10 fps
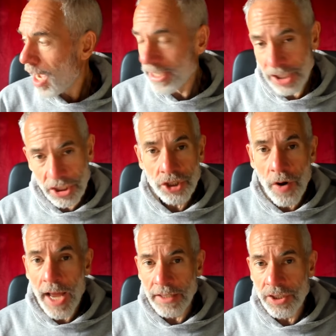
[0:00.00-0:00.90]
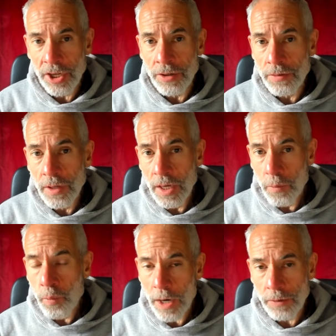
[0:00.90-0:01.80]
I just try and do
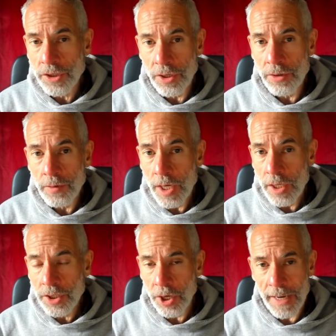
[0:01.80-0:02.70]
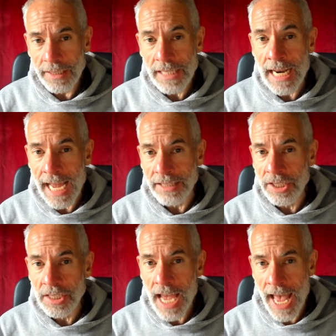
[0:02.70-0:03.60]
one or two two minute dead hangs
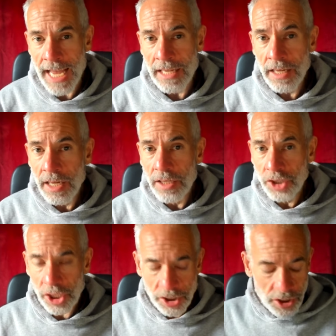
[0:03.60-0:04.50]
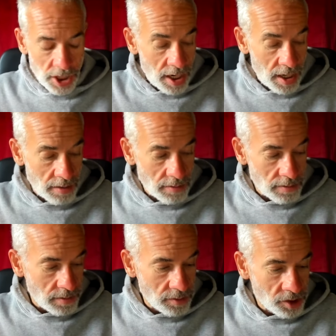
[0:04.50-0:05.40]
a day just to
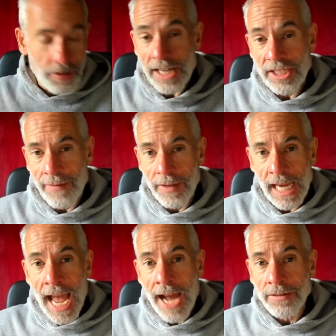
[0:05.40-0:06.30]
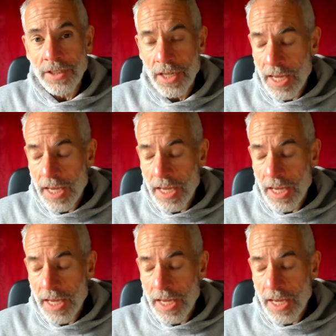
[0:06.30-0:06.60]
stretch everything out.